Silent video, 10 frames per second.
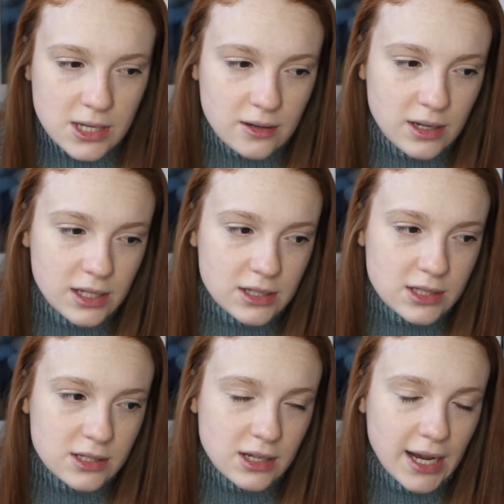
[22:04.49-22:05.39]
and
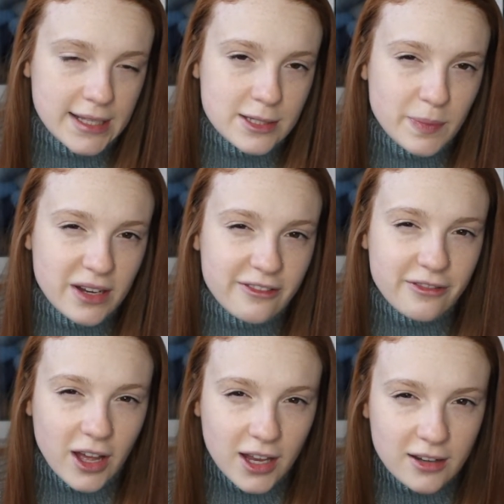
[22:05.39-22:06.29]
it's been
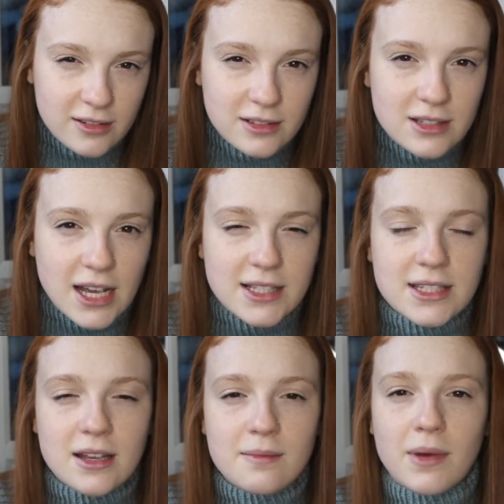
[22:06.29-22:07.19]
fun
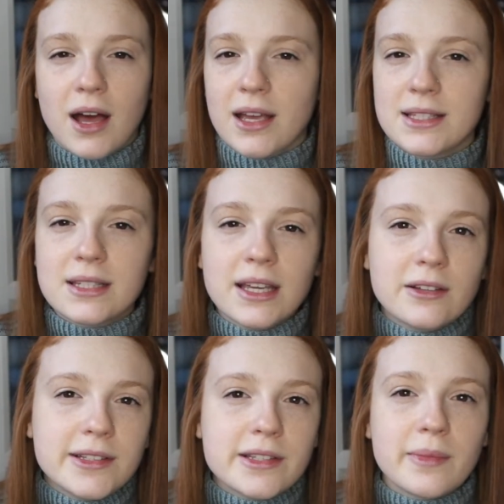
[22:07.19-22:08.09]
testing my
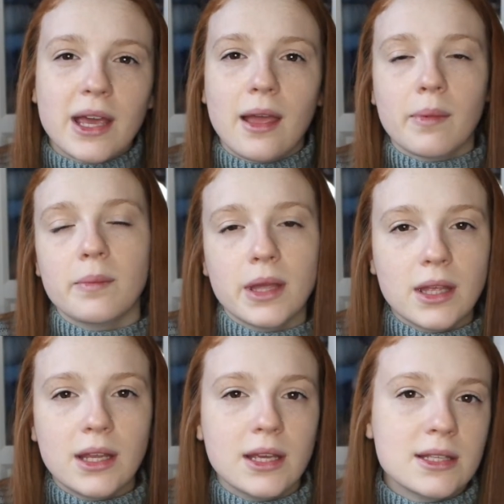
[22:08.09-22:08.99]
skills and my
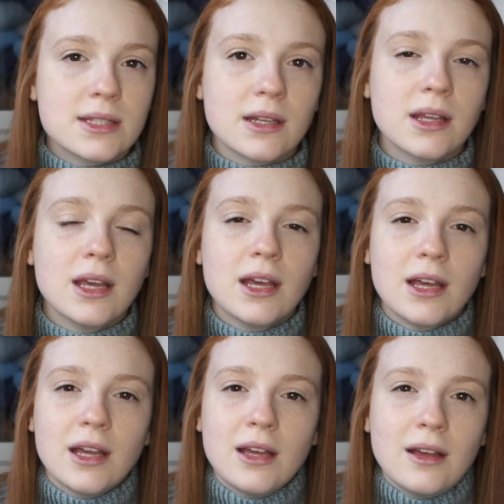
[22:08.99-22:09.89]
capabilities. And
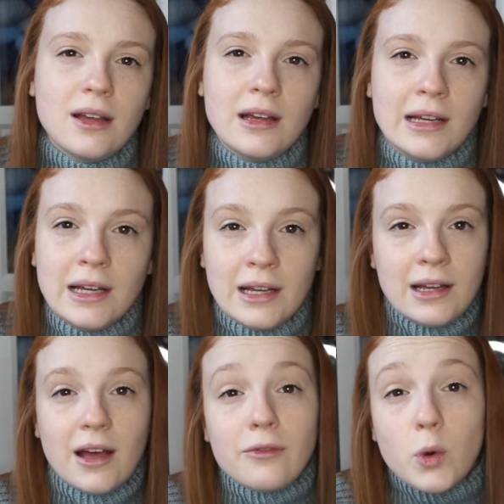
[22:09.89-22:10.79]

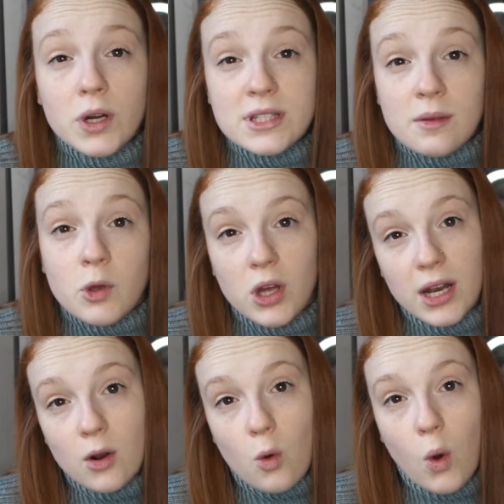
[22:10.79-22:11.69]
of course, I'm good
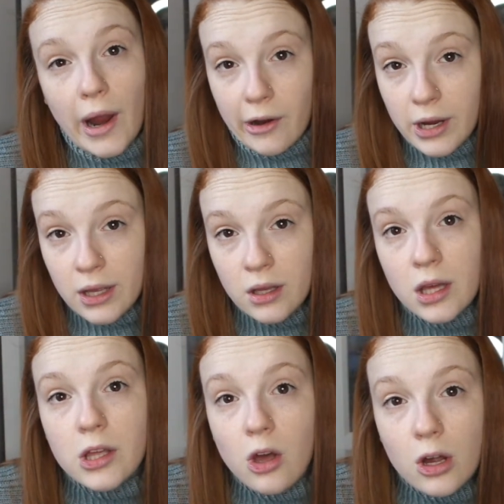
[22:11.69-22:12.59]
at acquiring
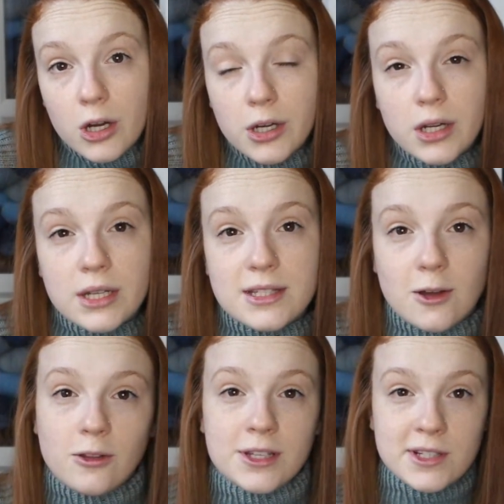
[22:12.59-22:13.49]
yarn,
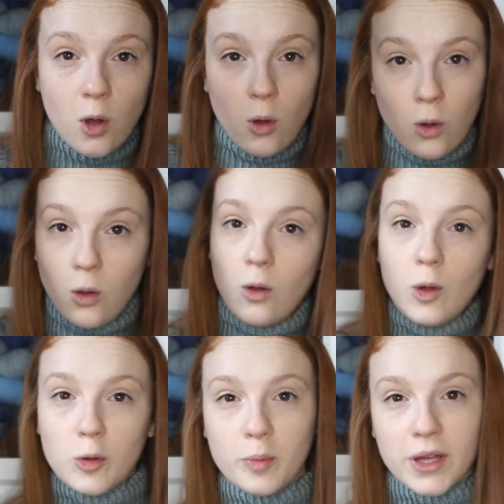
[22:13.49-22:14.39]
so this
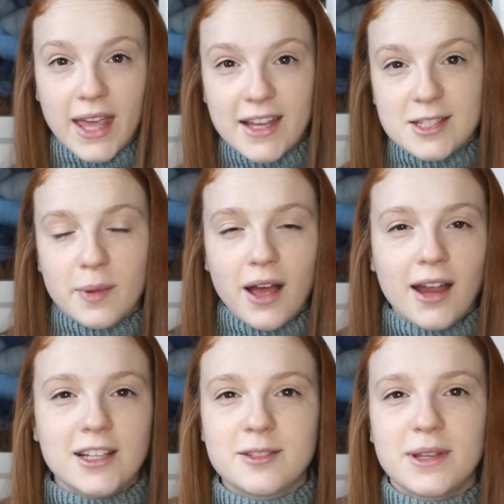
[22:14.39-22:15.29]
whole bookcase
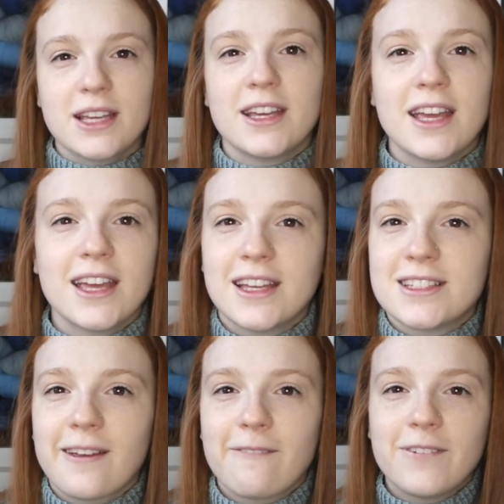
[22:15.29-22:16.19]
behind me
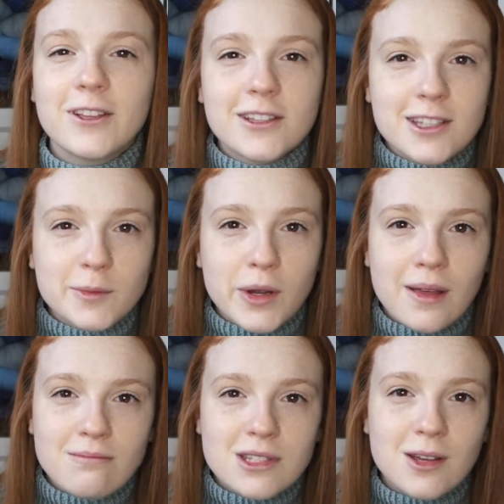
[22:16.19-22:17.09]
is filled to the
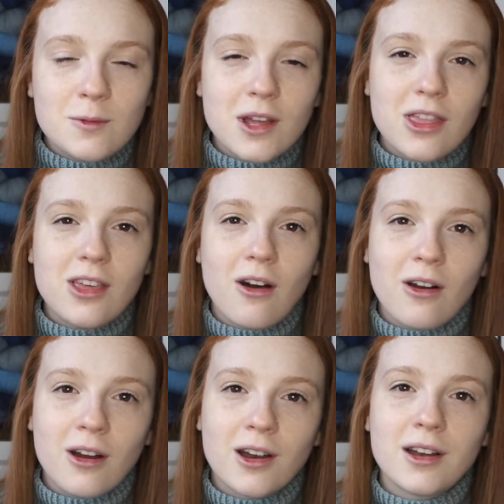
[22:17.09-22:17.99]
brims with
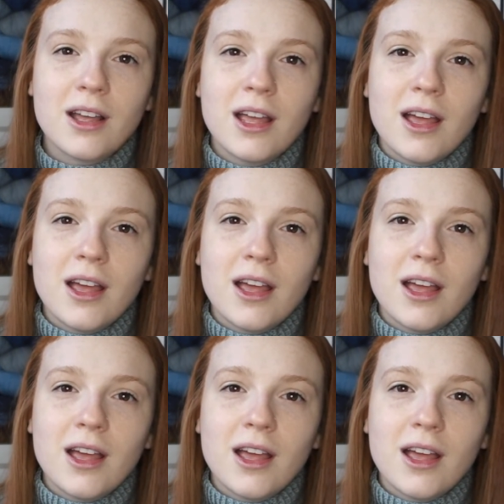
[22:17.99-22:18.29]
yarn,